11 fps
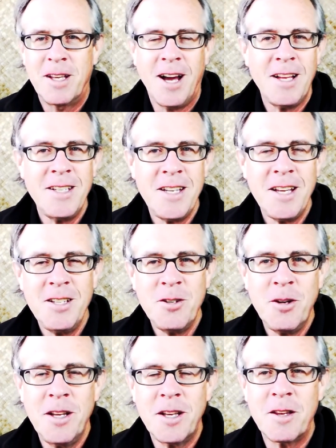but God's not
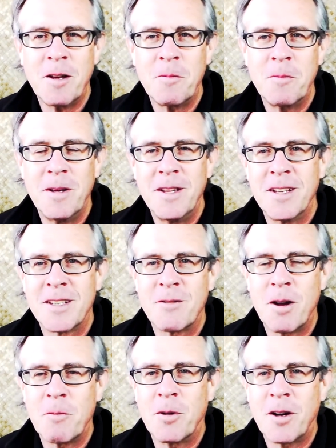joining them in
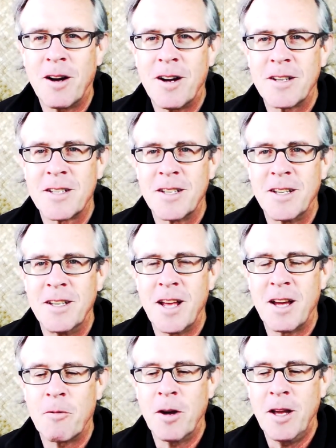this rebel cause in
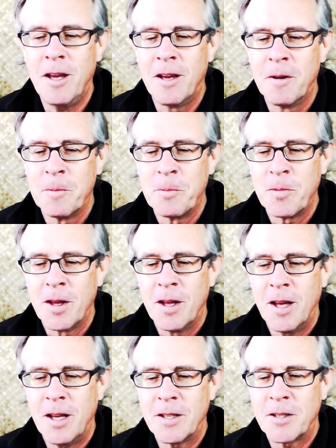that way.
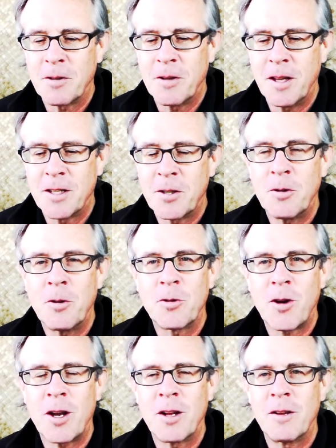And so they'd still
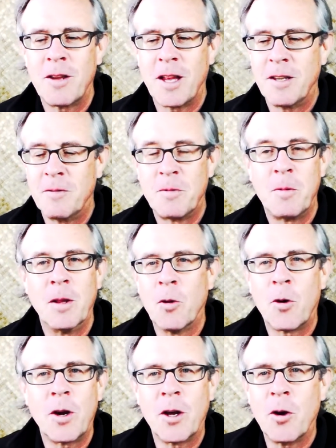try to, to be
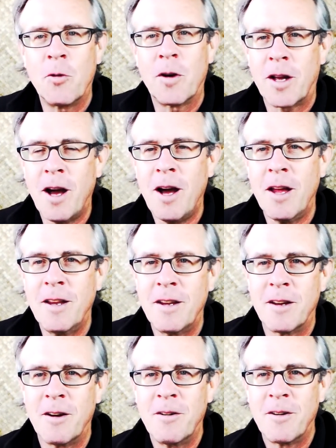lording it over God,
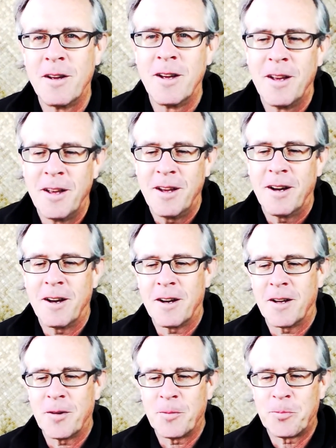you know.
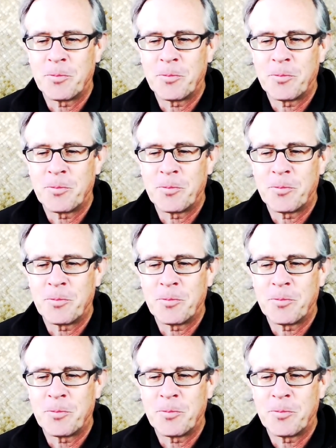Uh,